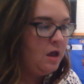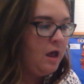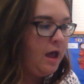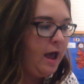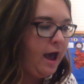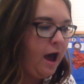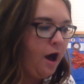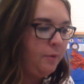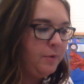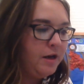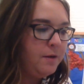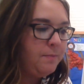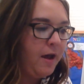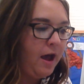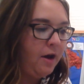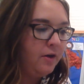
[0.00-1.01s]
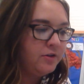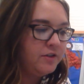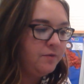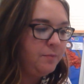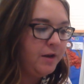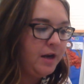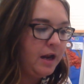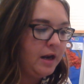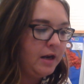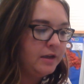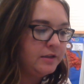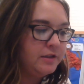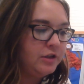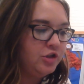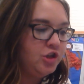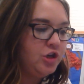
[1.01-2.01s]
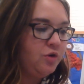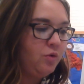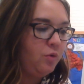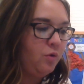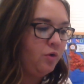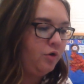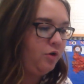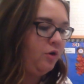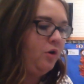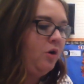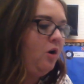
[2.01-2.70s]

How many pounds of bananas does she order